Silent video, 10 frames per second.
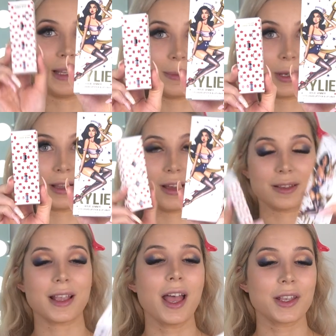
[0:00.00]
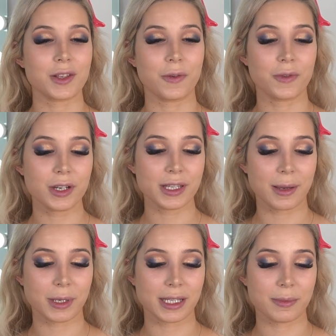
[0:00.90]
lip gloss so first
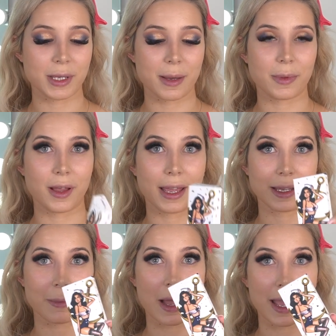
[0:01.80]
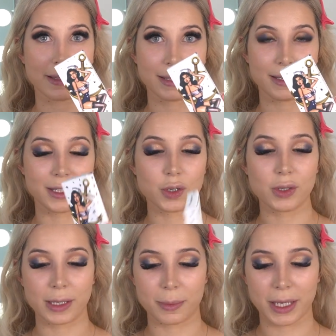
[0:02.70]
I'm gonna be applying my new
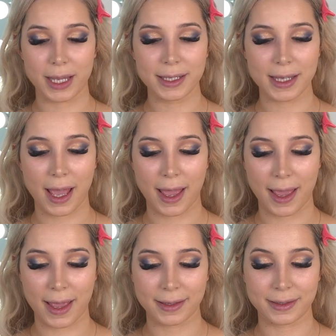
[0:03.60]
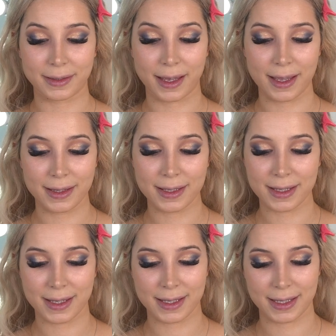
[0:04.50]
lip kit and let's
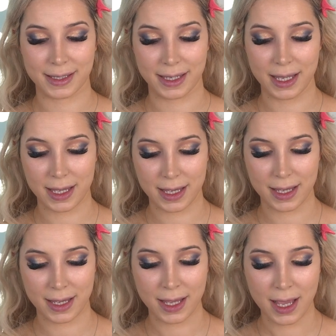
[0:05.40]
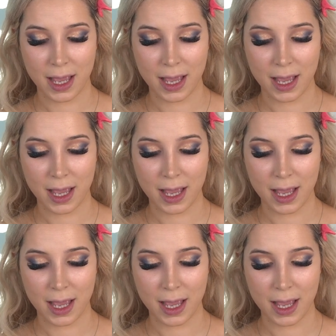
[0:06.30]
see